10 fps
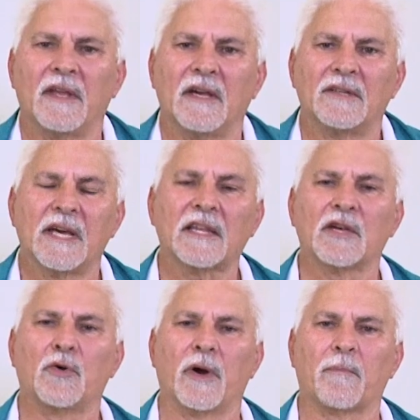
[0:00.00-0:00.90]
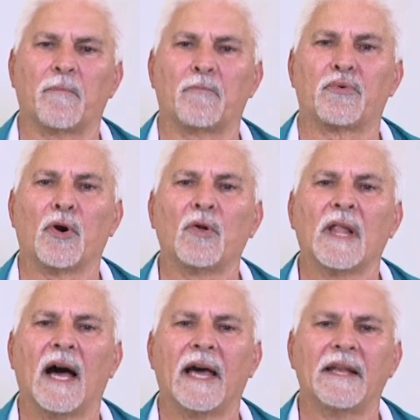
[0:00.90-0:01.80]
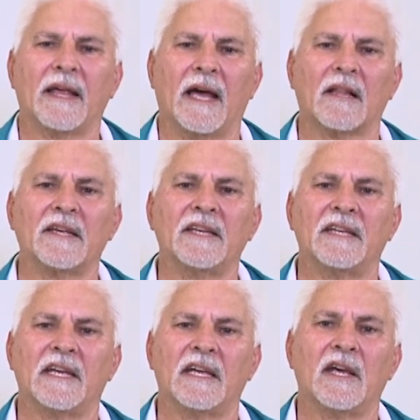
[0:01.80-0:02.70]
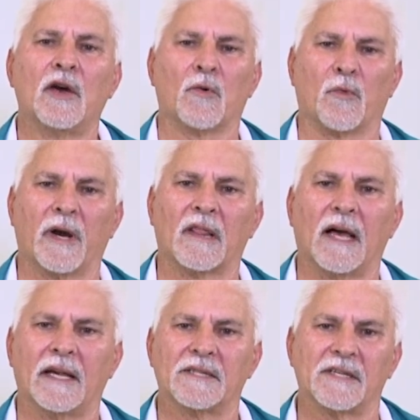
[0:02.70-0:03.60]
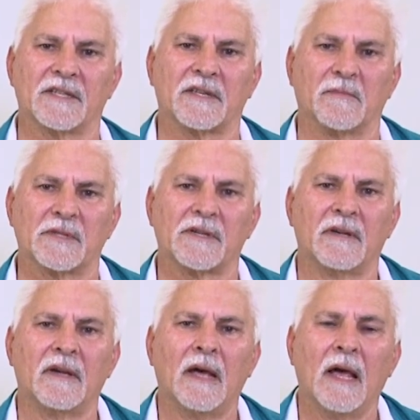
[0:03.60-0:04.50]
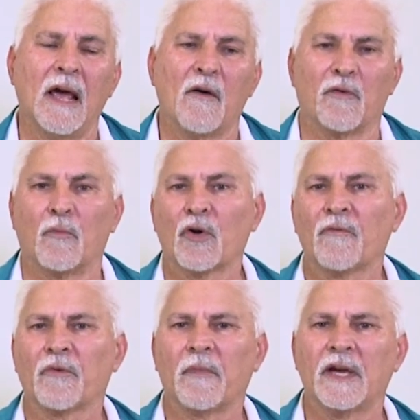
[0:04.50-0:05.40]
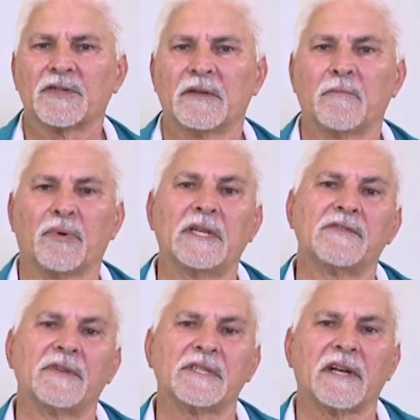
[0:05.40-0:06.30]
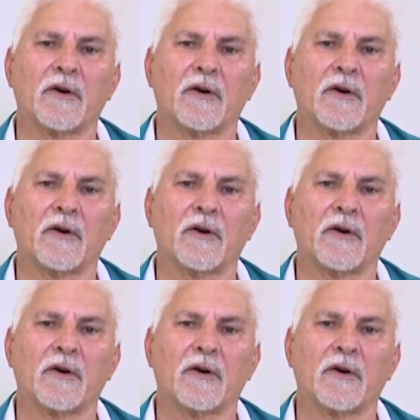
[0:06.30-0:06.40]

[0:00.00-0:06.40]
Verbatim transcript: the Techniquip ProLine L E D ring light systems. For more information, please visit